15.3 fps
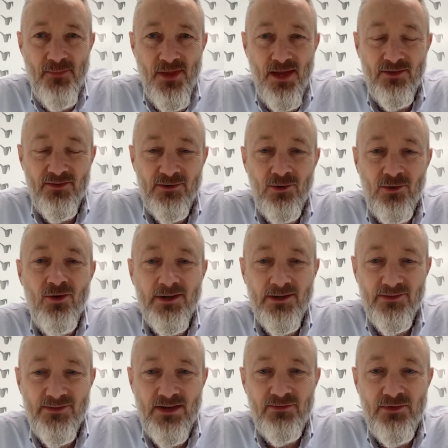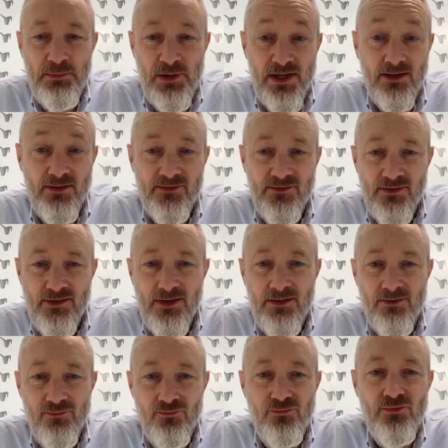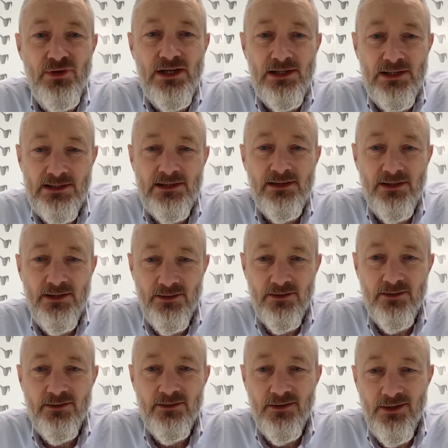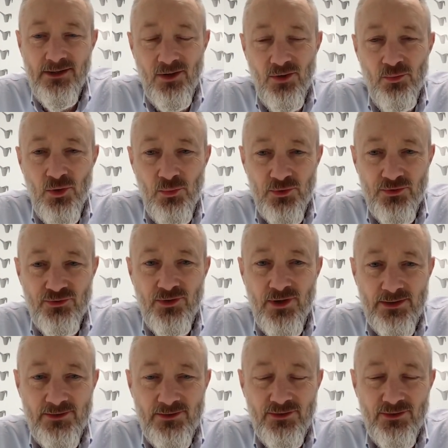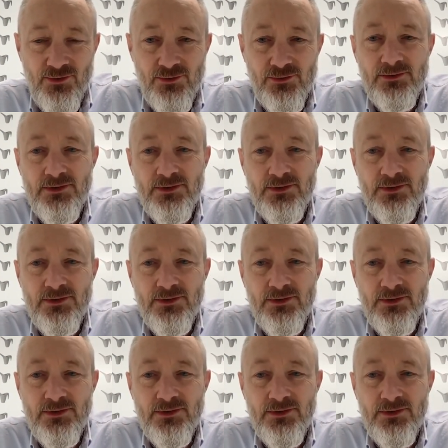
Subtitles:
As long as everybody's really clear on what we're trying to do,